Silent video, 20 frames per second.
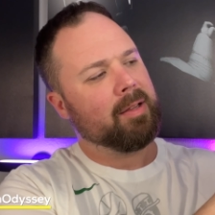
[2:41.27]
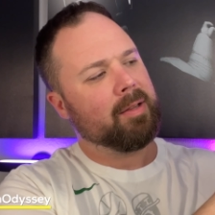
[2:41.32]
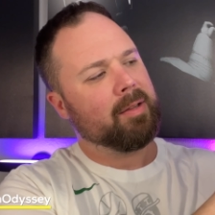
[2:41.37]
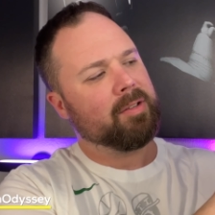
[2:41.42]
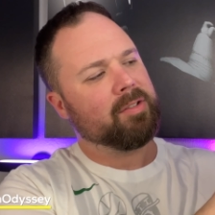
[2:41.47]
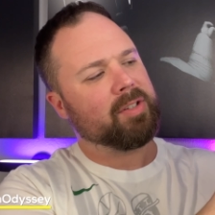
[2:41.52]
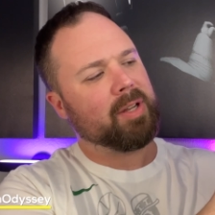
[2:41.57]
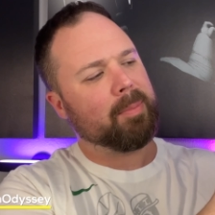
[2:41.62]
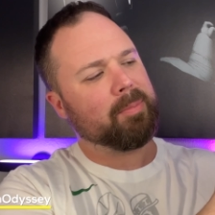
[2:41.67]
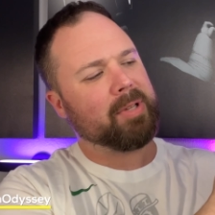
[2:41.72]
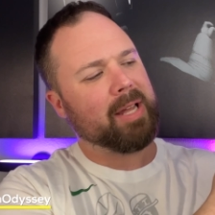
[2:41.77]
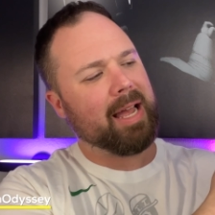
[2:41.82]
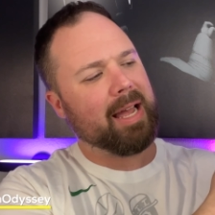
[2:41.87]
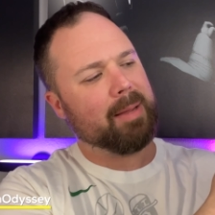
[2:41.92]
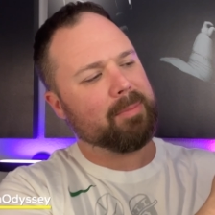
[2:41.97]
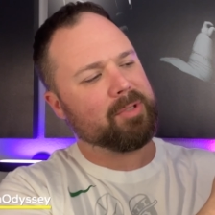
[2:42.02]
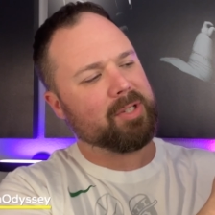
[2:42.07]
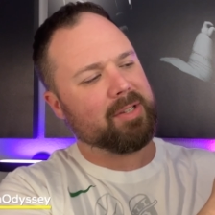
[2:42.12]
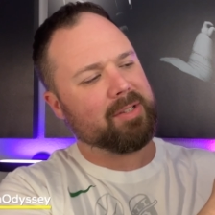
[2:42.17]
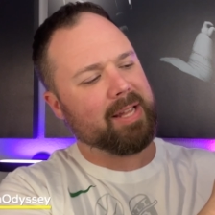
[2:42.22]

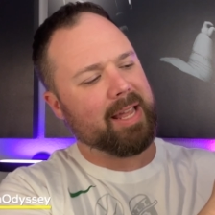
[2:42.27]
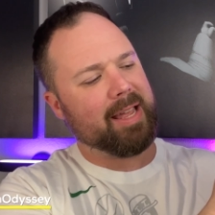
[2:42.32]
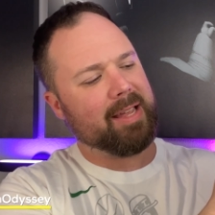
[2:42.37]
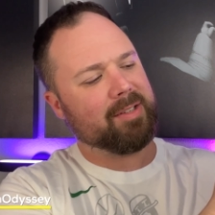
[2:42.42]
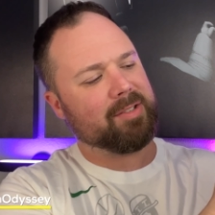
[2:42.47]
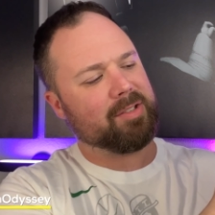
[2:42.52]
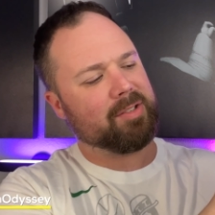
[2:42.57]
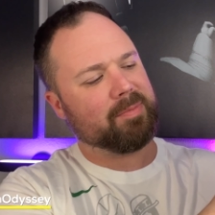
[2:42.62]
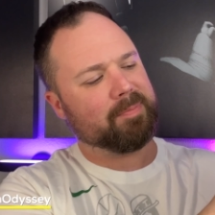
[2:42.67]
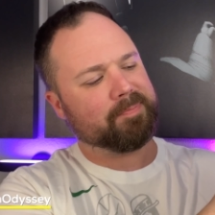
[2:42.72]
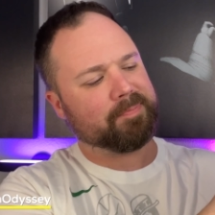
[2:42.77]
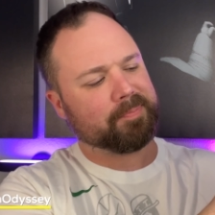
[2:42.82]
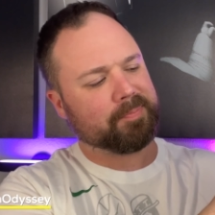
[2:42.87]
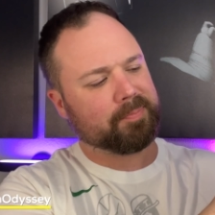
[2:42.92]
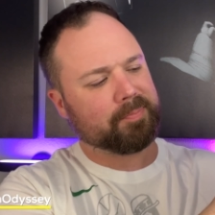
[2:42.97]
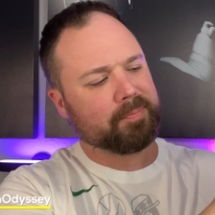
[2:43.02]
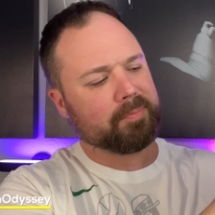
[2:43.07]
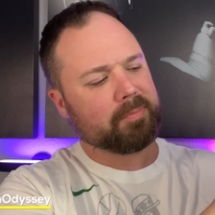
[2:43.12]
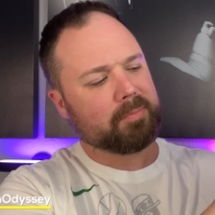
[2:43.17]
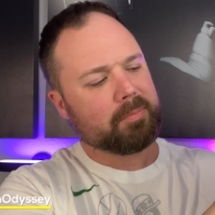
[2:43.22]
sometimes it takes
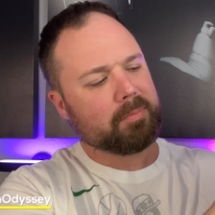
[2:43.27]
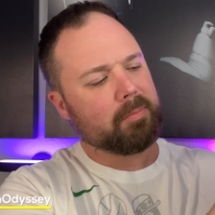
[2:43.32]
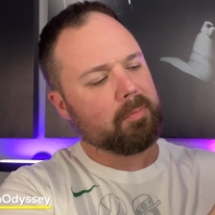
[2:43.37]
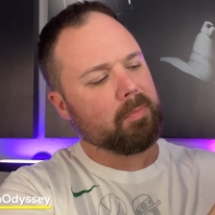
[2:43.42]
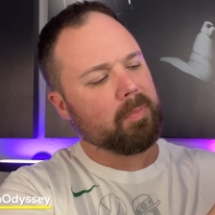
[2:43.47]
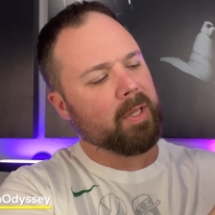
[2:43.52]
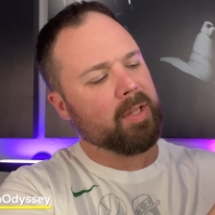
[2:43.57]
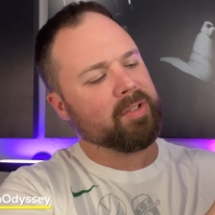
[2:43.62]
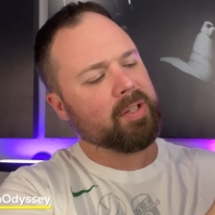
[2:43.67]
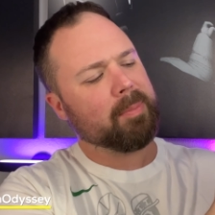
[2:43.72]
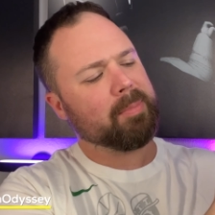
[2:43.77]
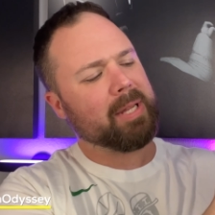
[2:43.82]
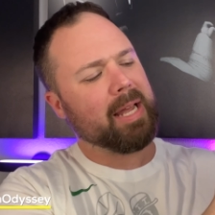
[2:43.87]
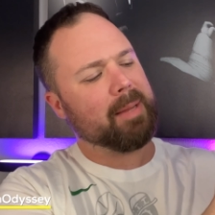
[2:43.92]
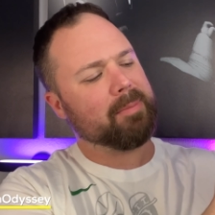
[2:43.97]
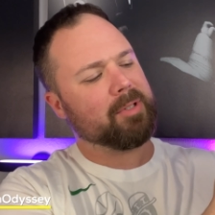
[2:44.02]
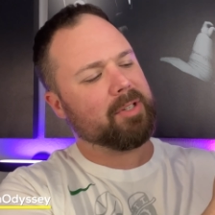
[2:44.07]
sometimes